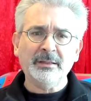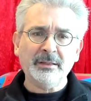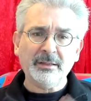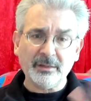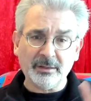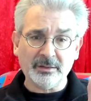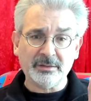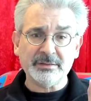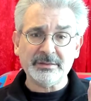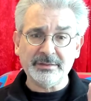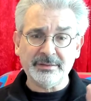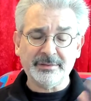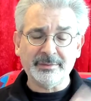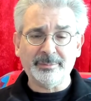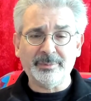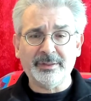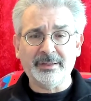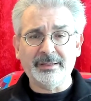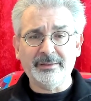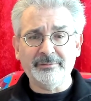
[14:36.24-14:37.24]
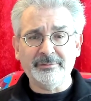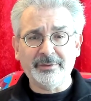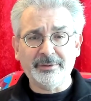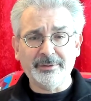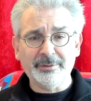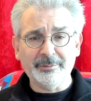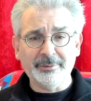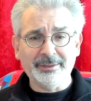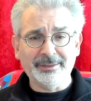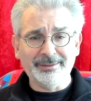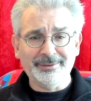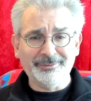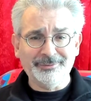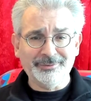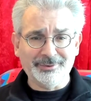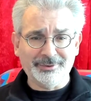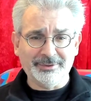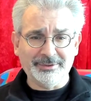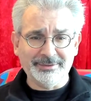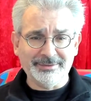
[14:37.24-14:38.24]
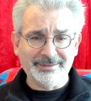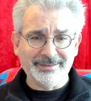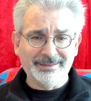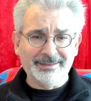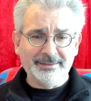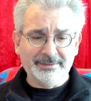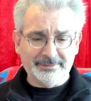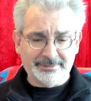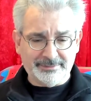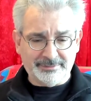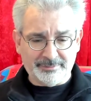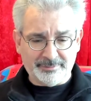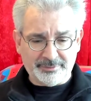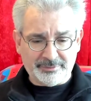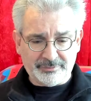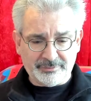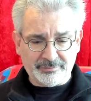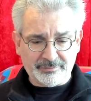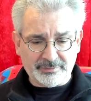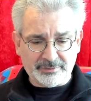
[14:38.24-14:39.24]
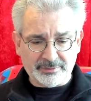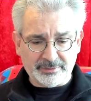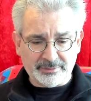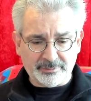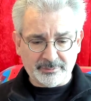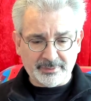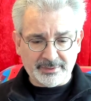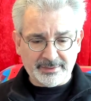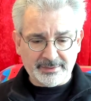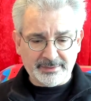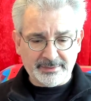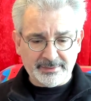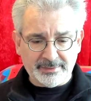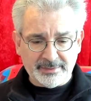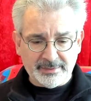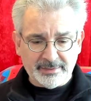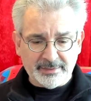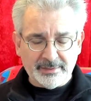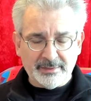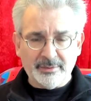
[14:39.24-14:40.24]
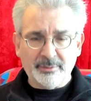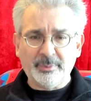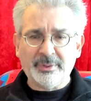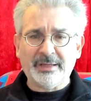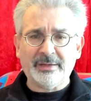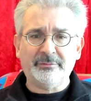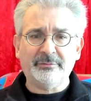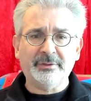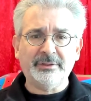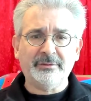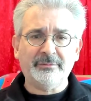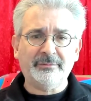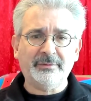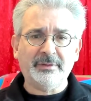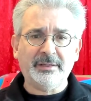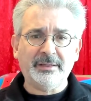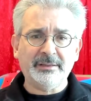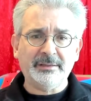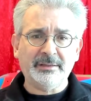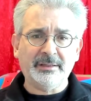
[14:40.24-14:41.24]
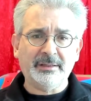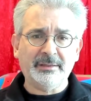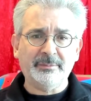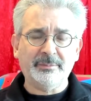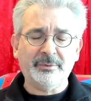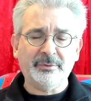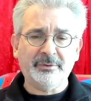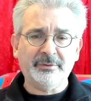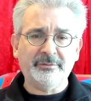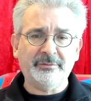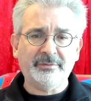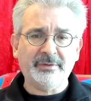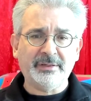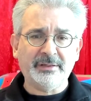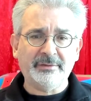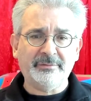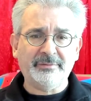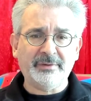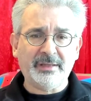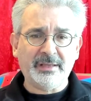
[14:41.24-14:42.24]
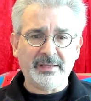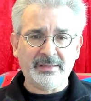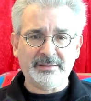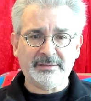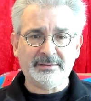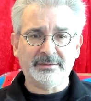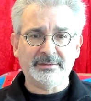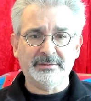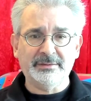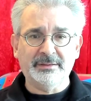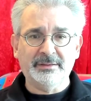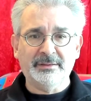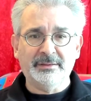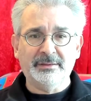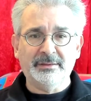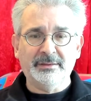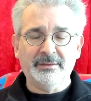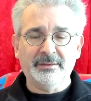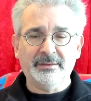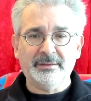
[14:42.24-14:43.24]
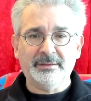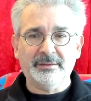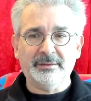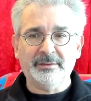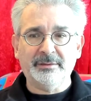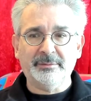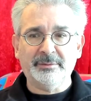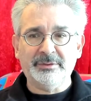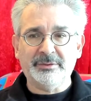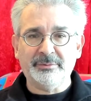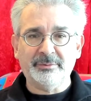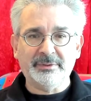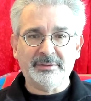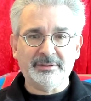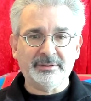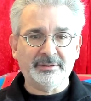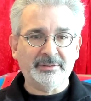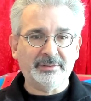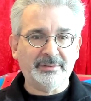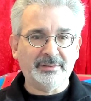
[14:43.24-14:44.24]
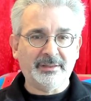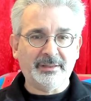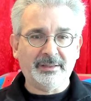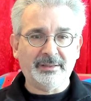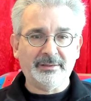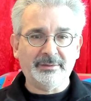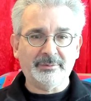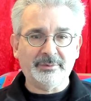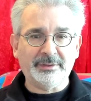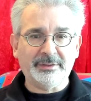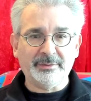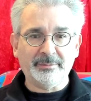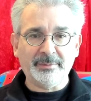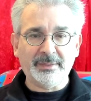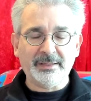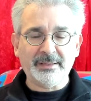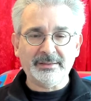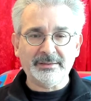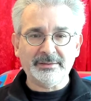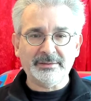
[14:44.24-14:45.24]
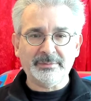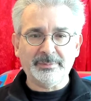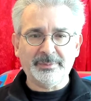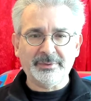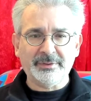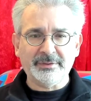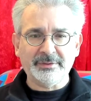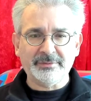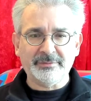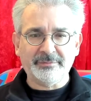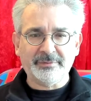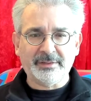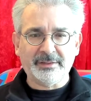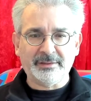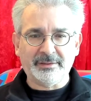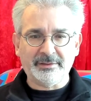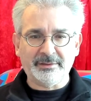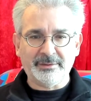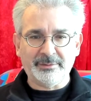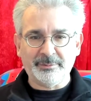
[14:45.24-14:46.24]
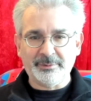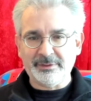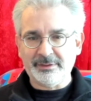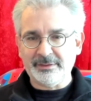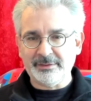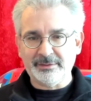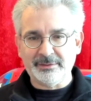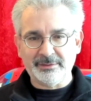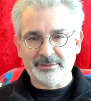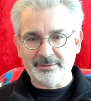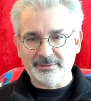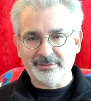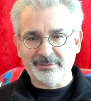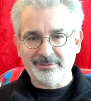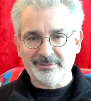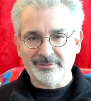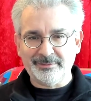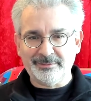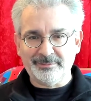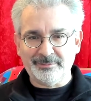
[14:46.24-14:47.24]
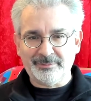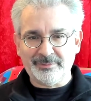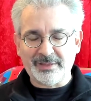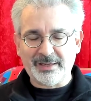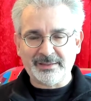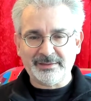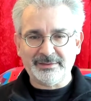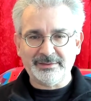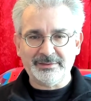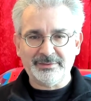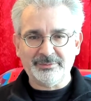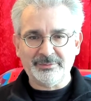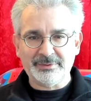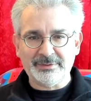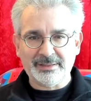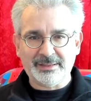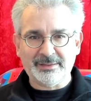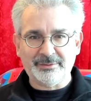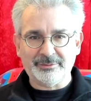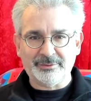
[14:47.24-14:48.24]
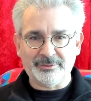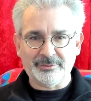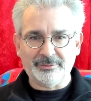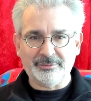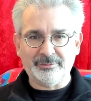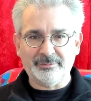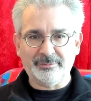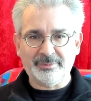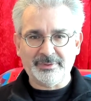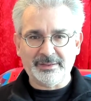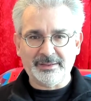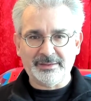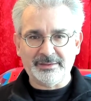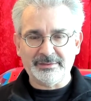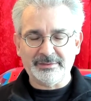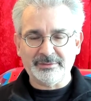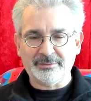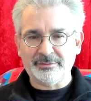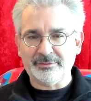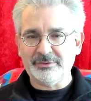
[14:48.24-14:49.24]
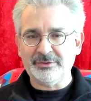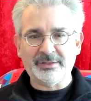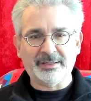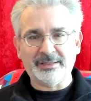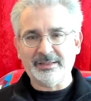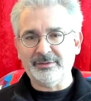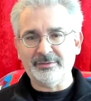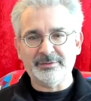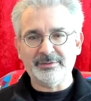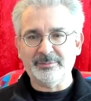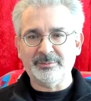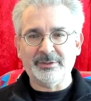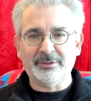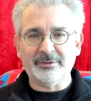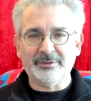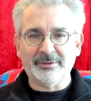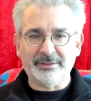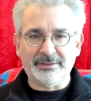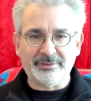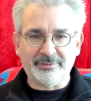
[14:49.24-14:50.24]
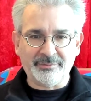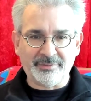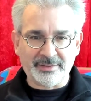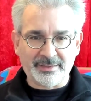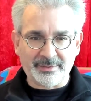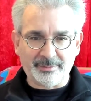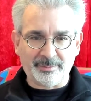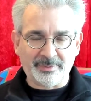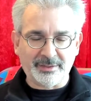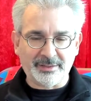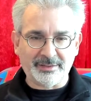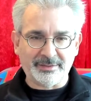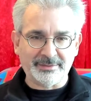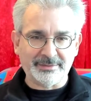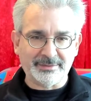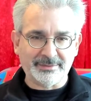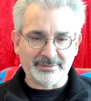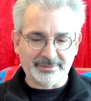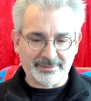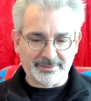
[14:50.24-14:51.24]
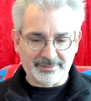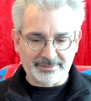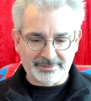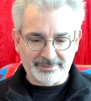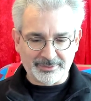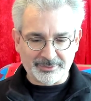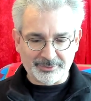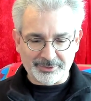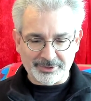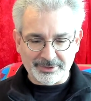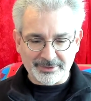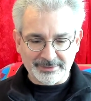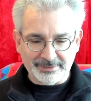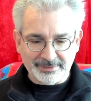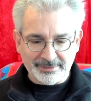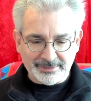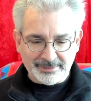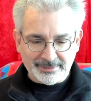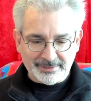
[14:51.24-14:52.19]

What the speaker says: Can't see the plane very well, of course, it's a little bit too far away. We have RealFlight 9.5S, which we can highly recommend, because finally we can practice with our own planes or check out some other E-flite planes and so on.